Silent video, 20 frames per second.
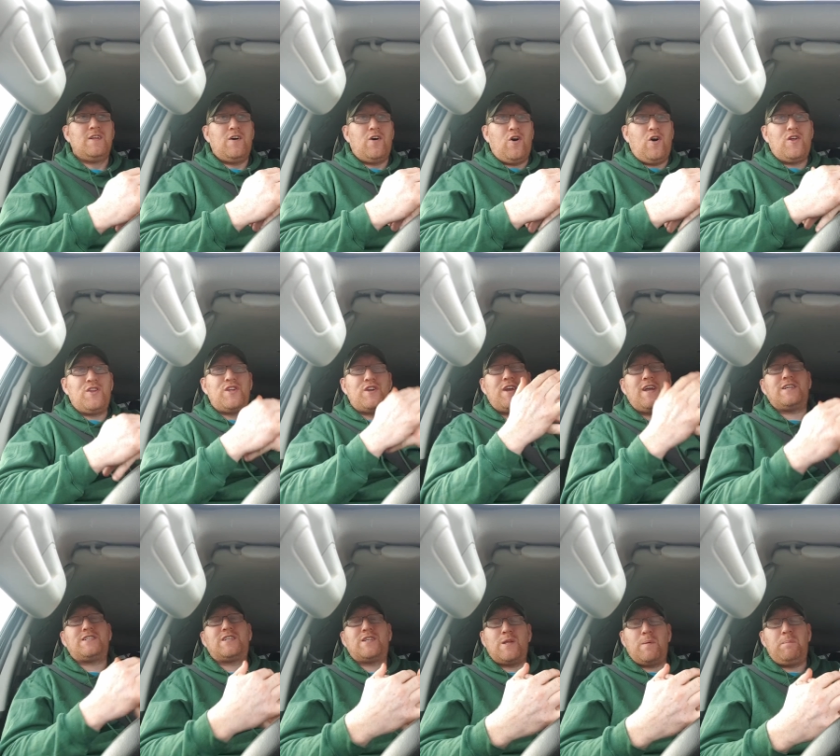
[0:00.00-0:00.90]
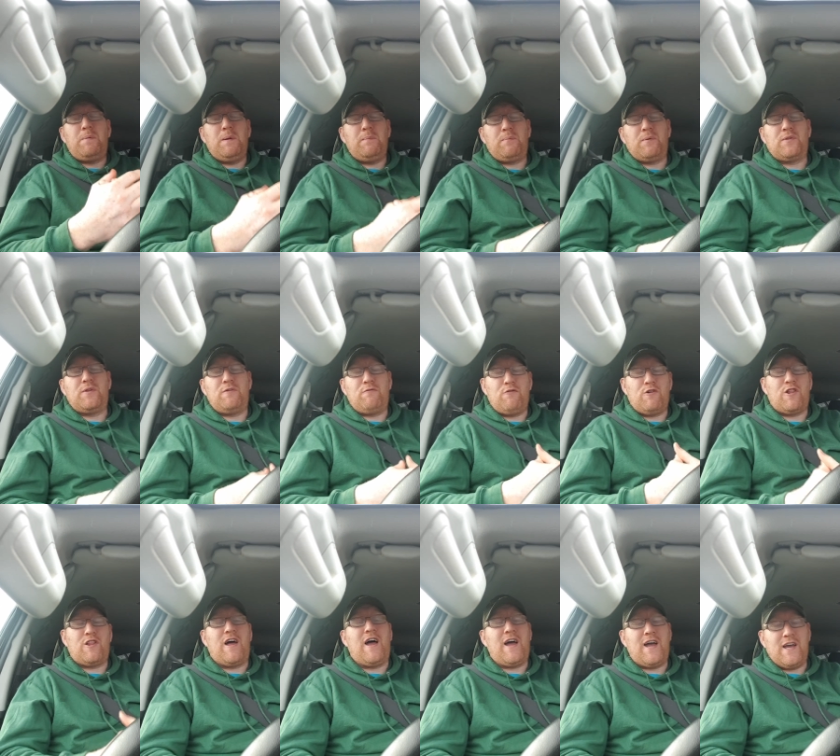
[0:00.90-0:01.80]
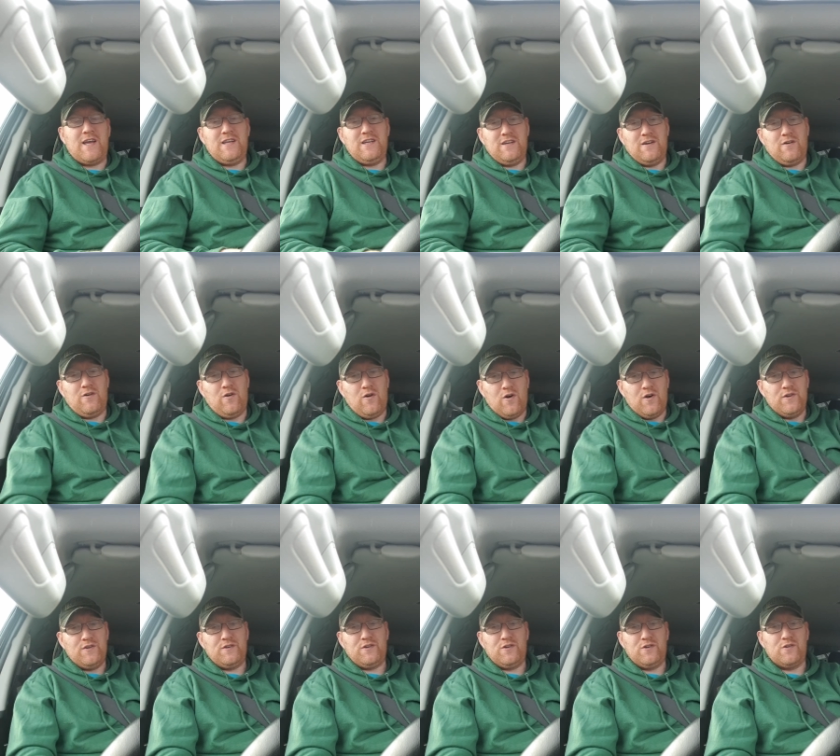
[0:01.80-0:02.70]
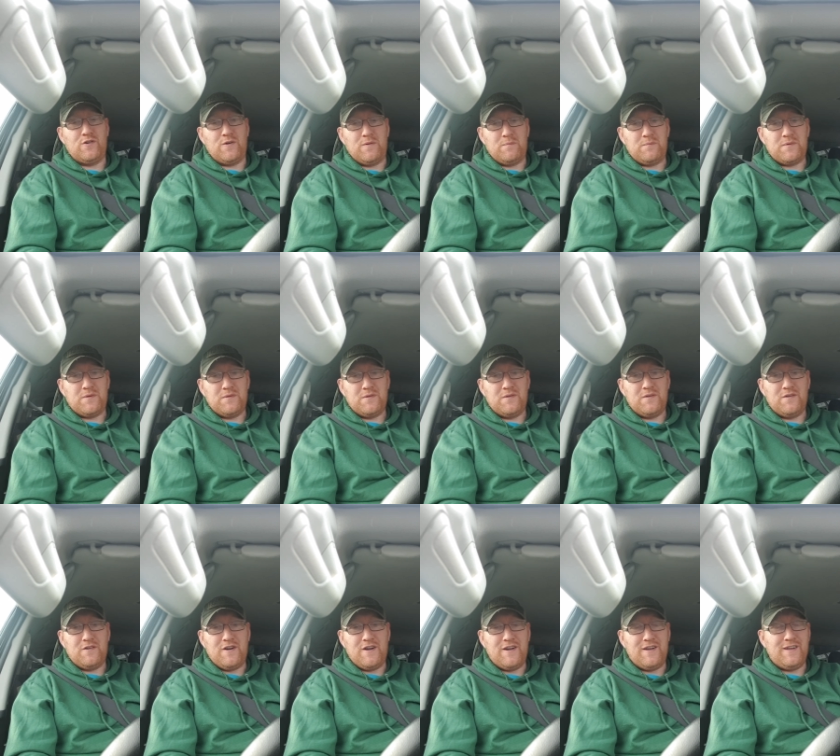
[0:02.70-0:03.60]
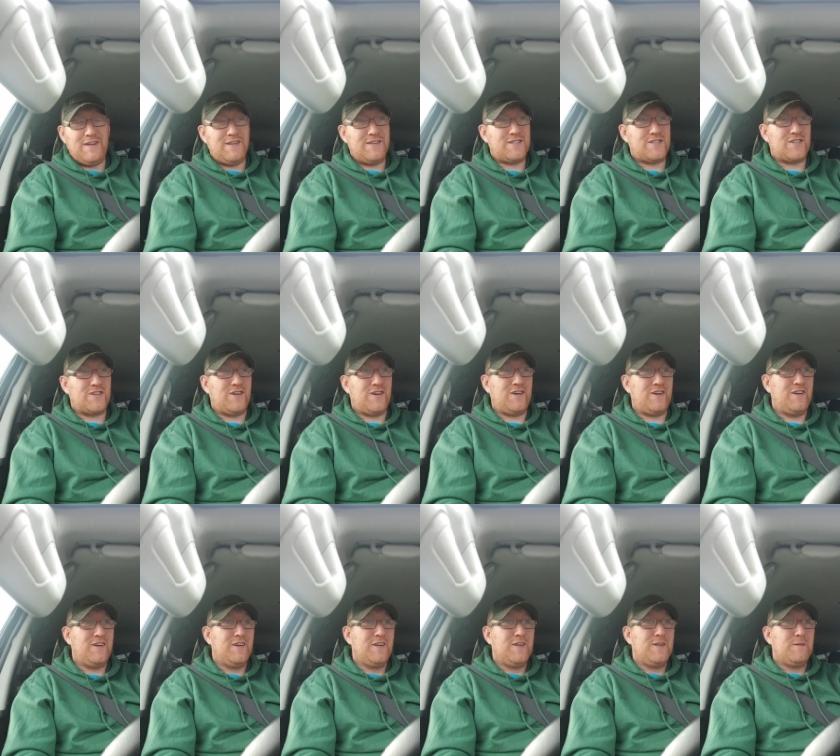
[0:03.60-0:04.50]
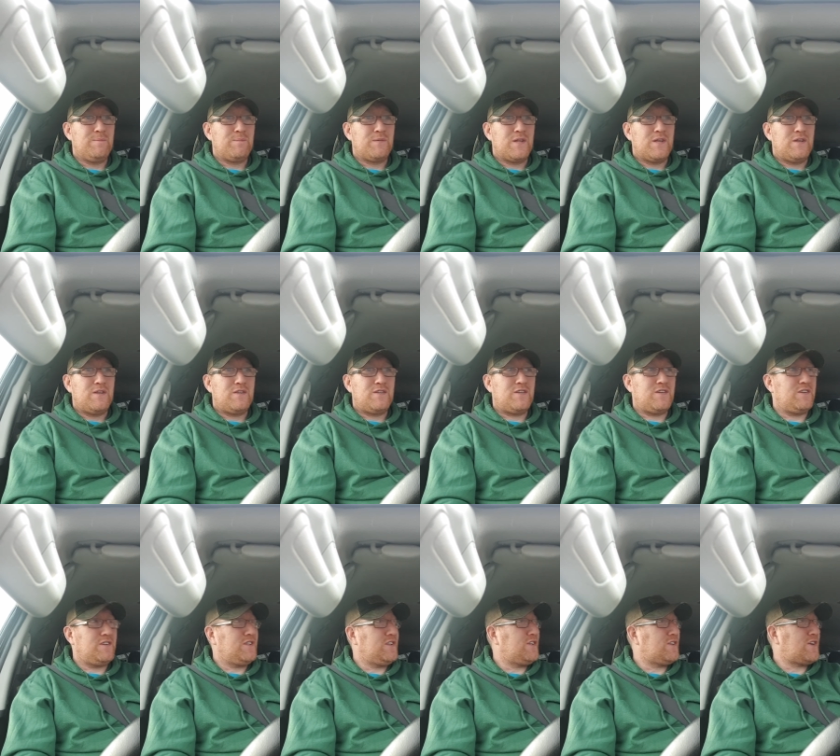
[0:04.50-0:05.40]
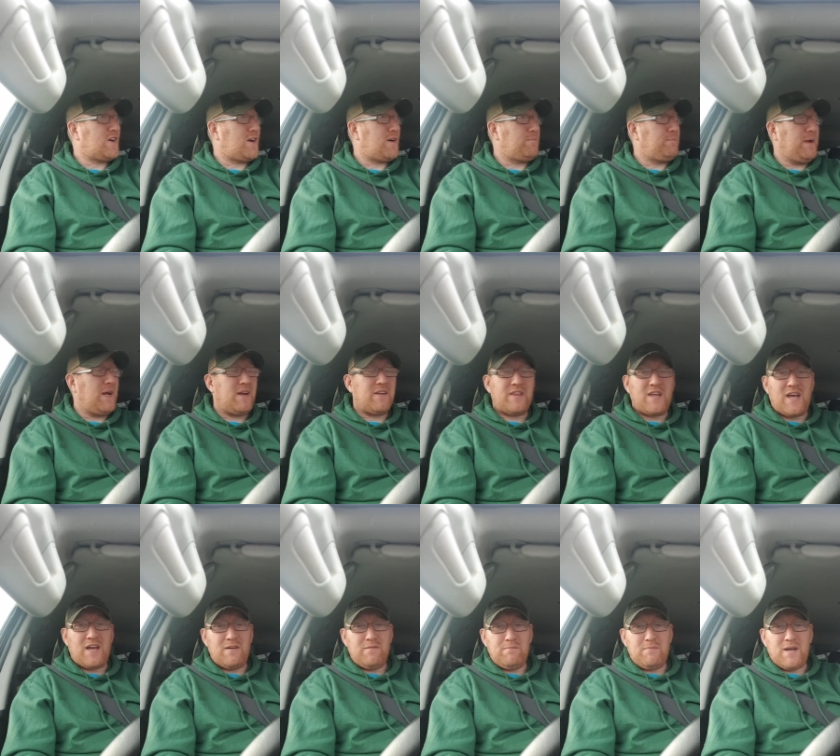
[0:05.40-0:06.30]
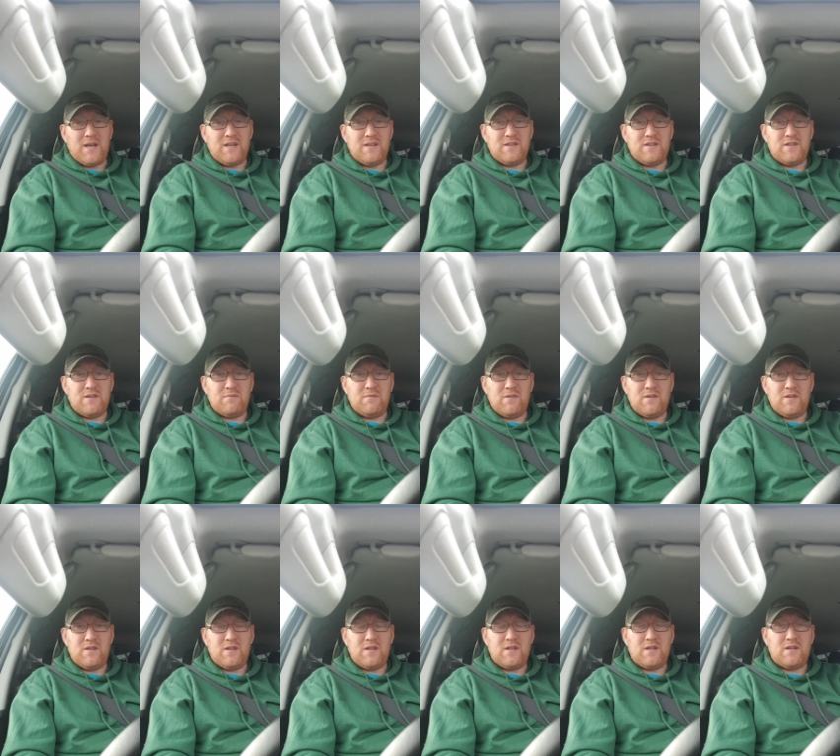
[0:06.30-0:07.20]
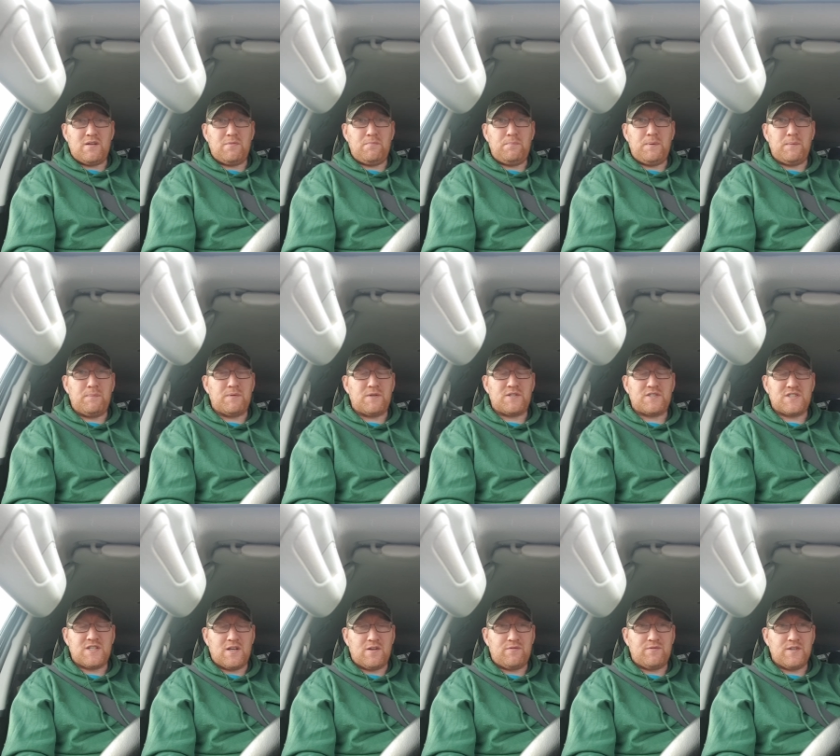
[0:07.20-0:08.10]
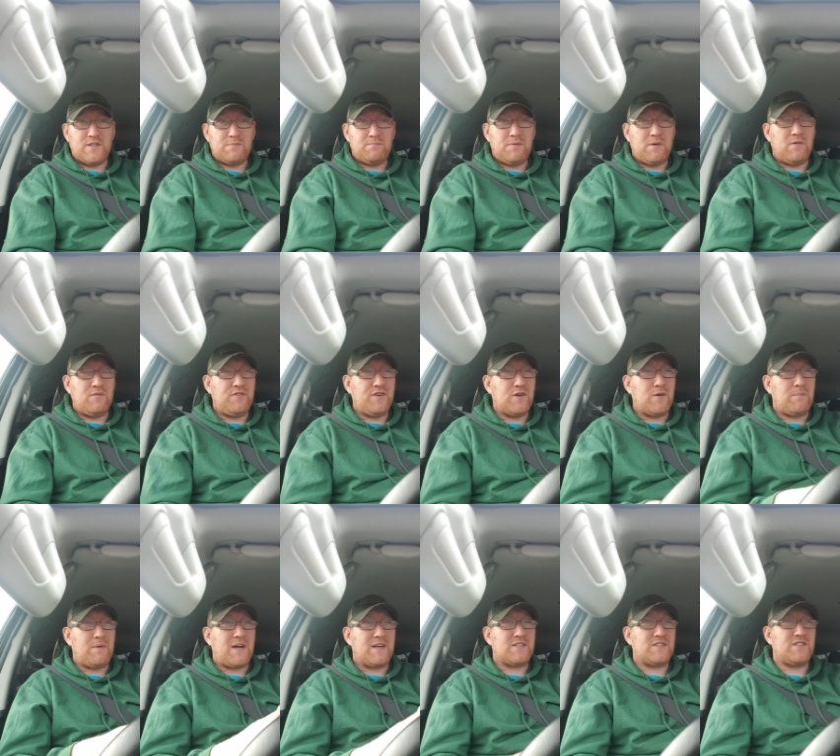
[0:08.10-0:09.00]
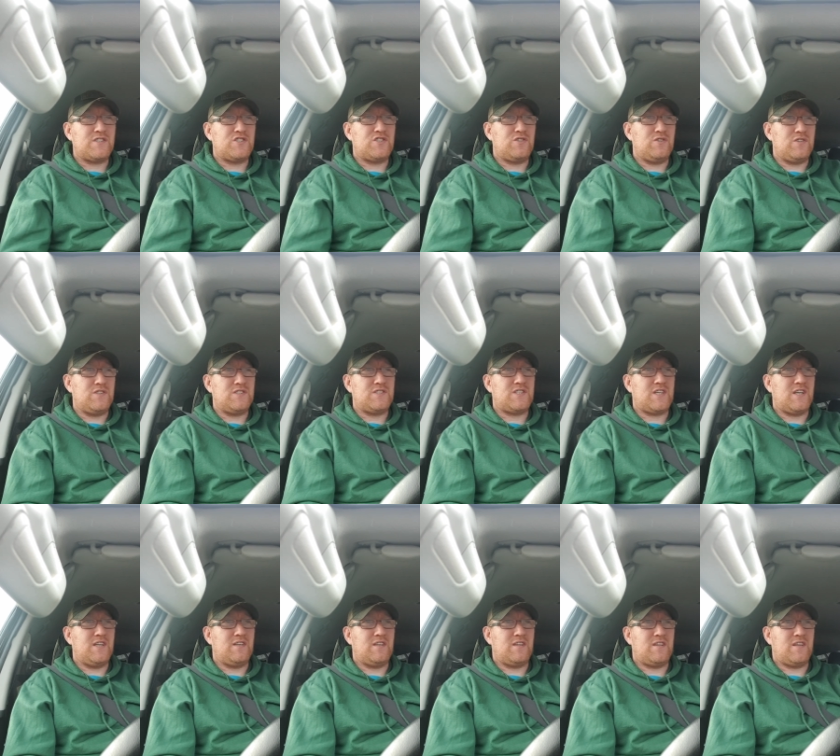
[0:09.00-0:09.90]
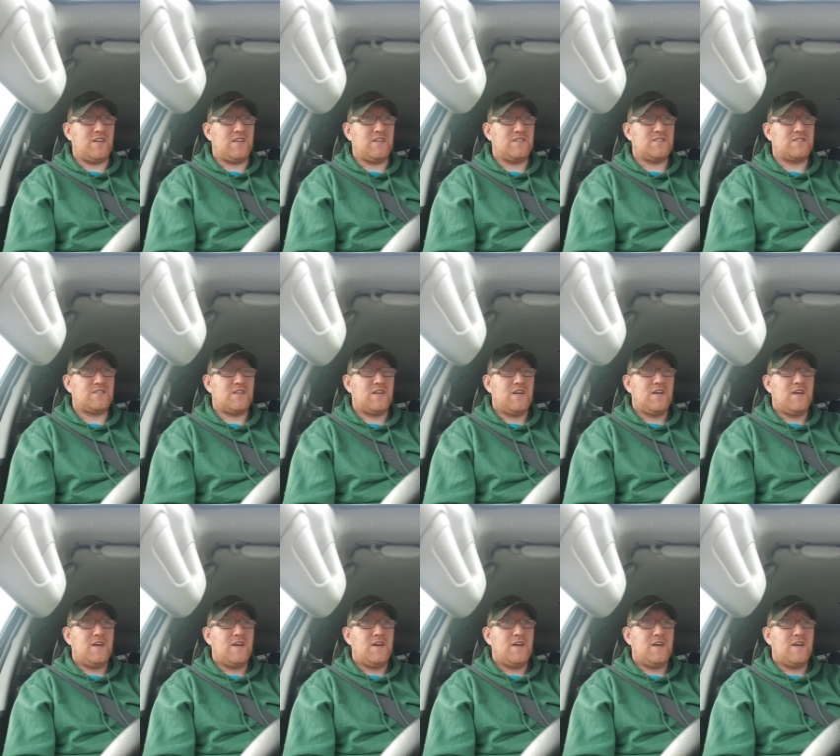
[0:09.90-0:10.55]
all the rest of the people that rely on Europe, right? So you got to bear that in mind. People are selfish. But if you go back to the shooting side of things,